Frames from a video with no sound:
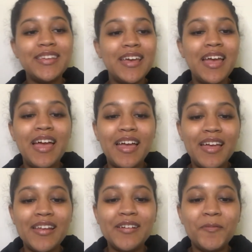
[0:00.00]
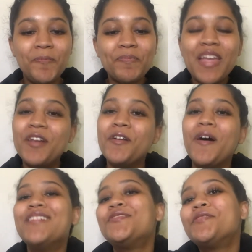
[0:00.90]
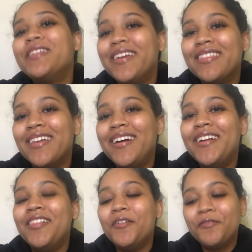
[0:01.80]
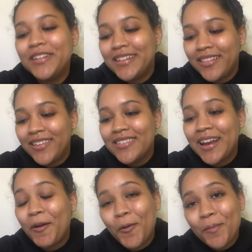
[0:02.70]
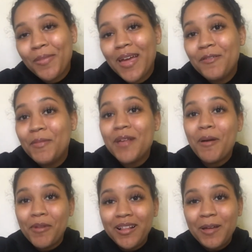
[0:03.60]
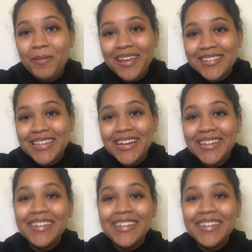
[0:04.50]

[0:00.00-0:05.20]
and I don't know, I just really like that, and I love retellings, and I hope everybody in my book club likes that.